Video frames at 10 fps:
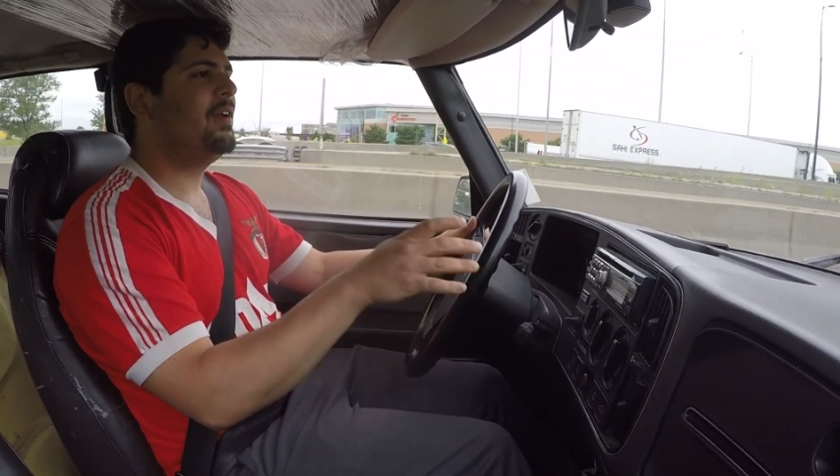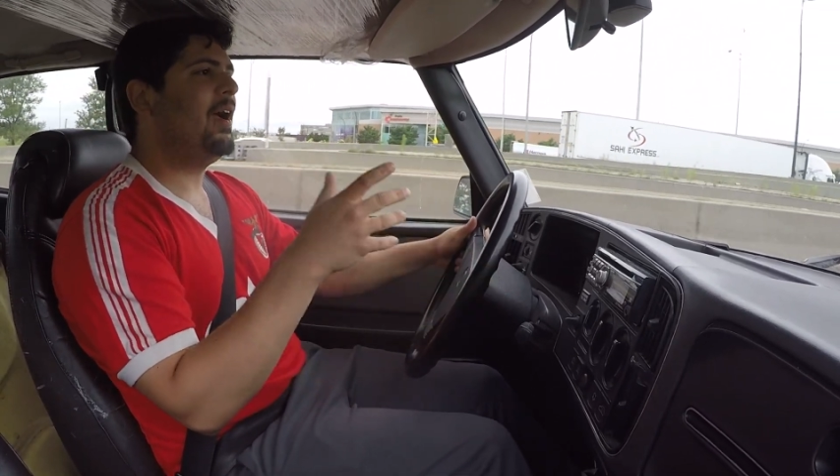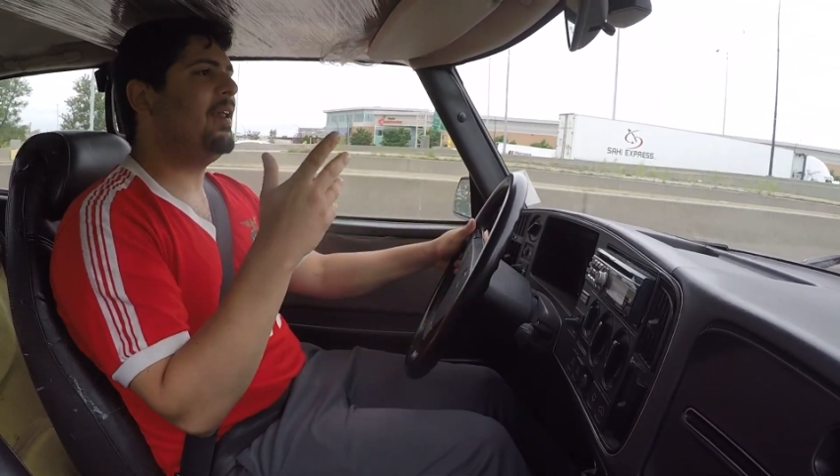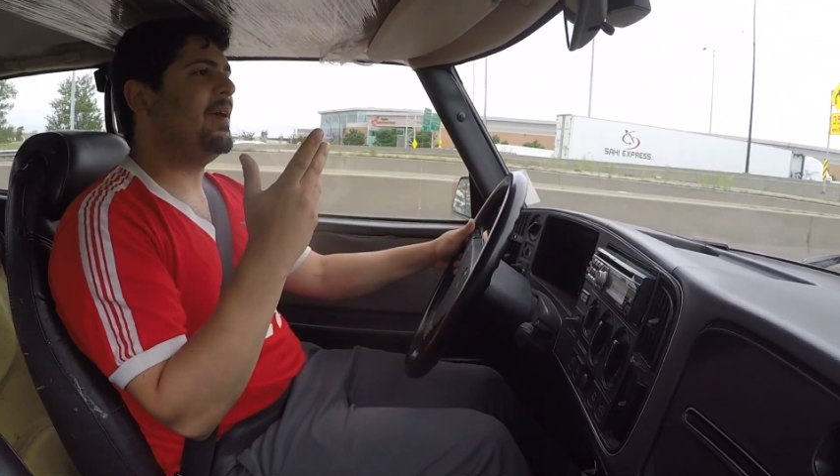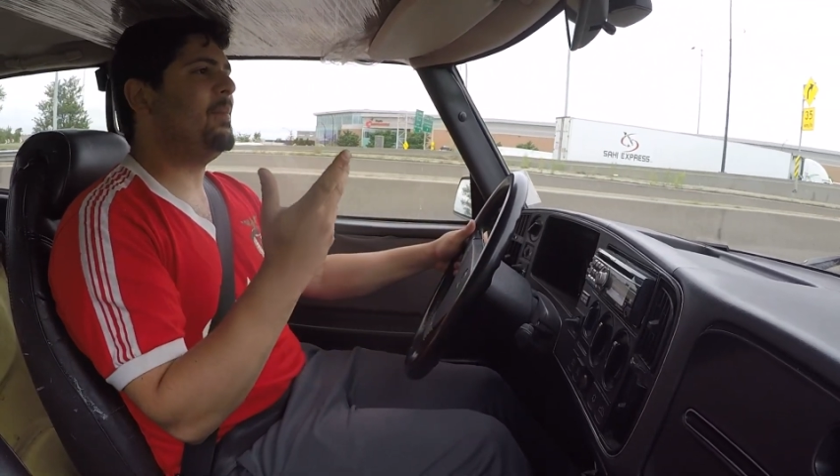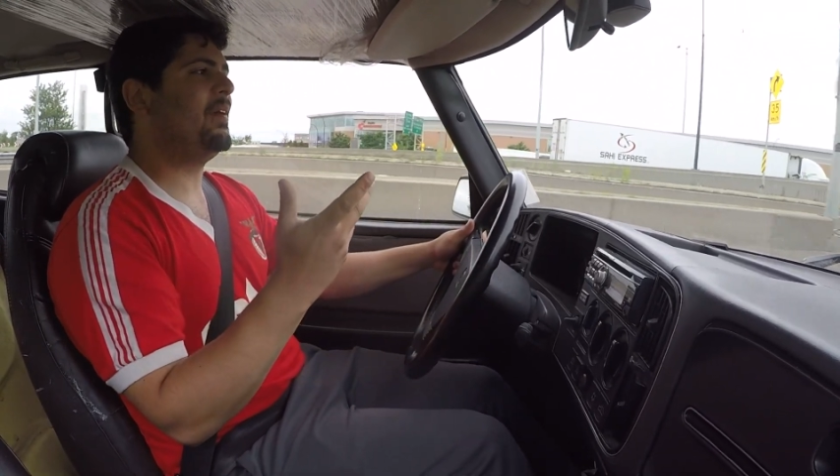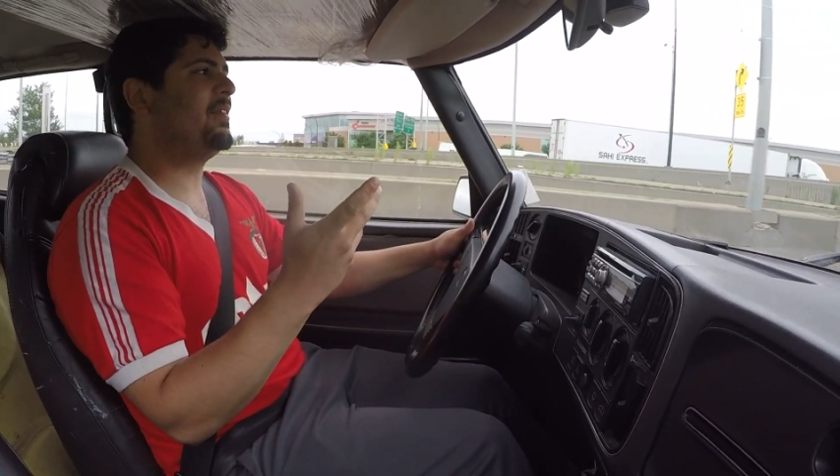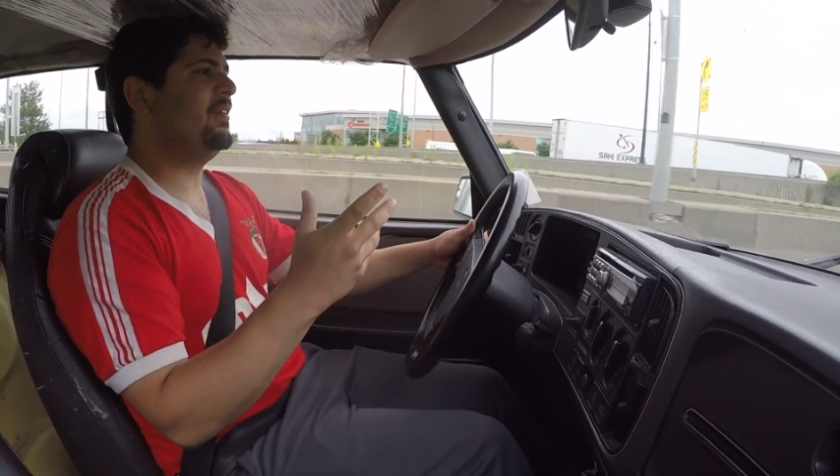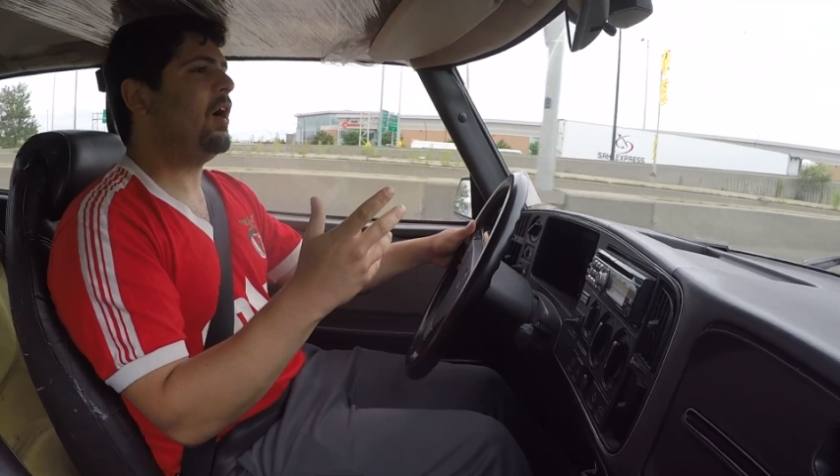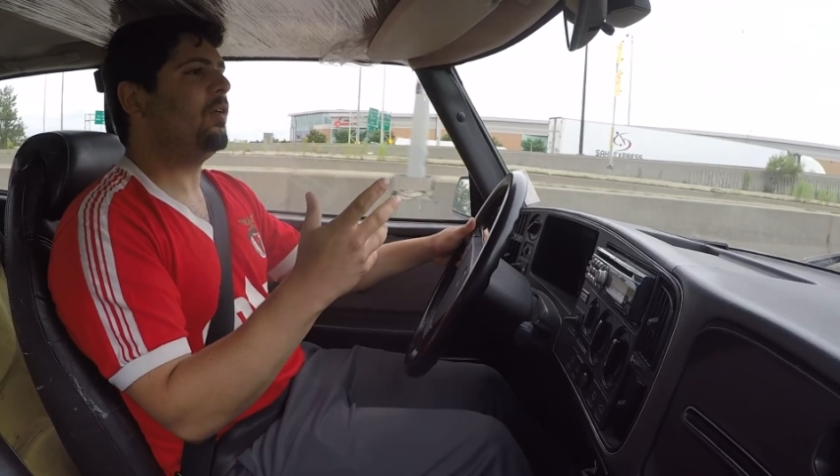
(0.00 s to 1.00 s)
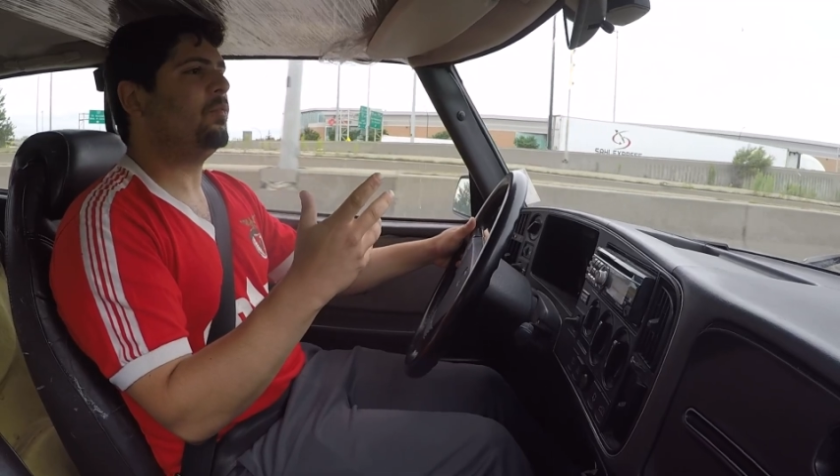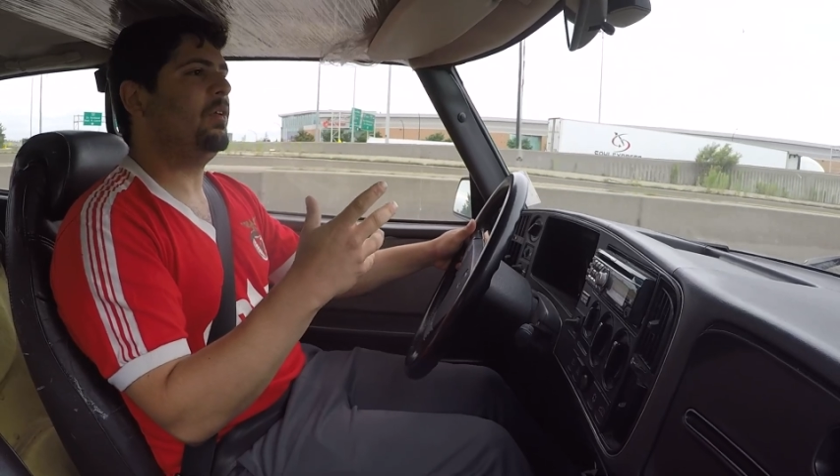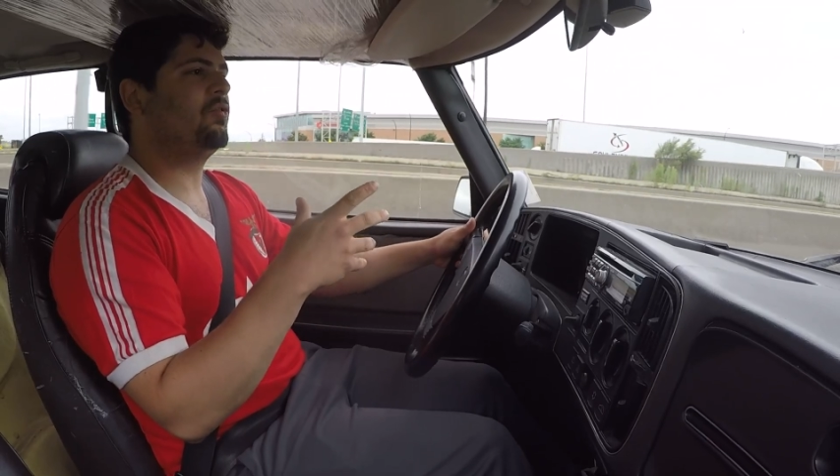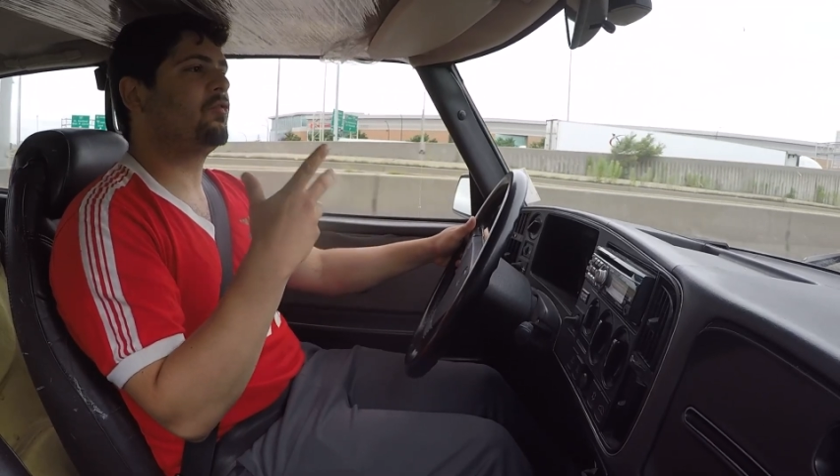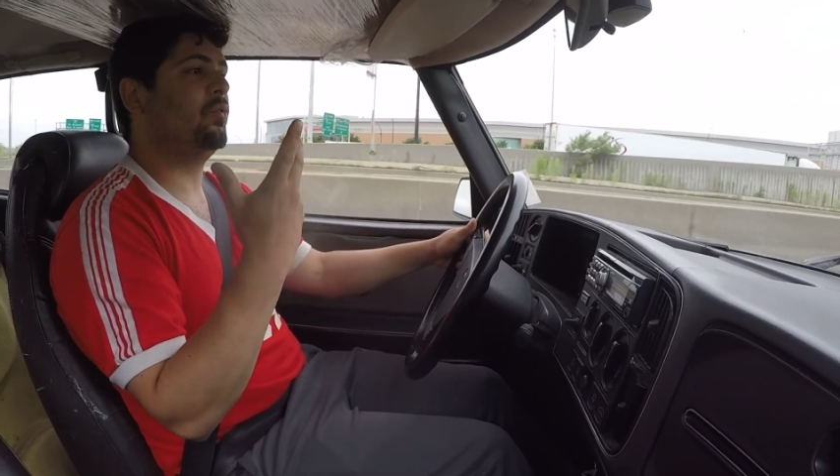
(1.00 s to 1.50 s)
and that makes it not
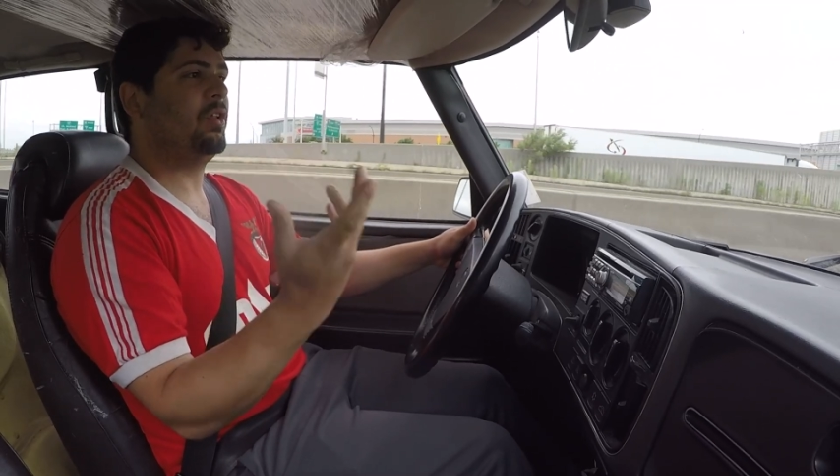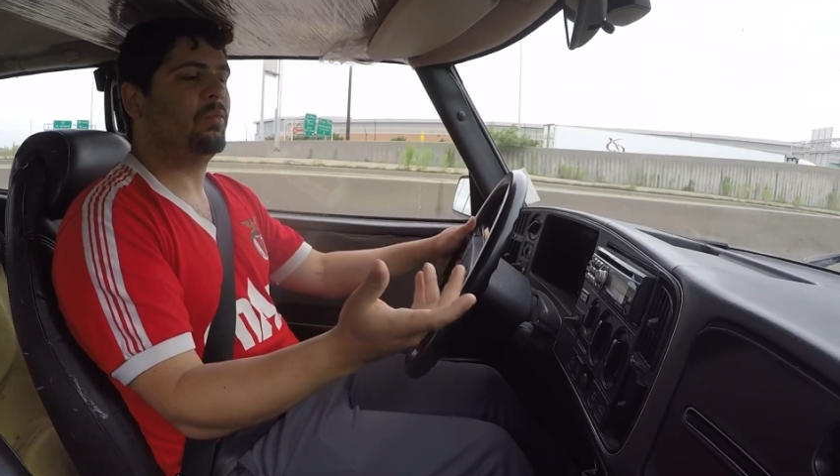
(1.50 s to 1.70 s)
really truly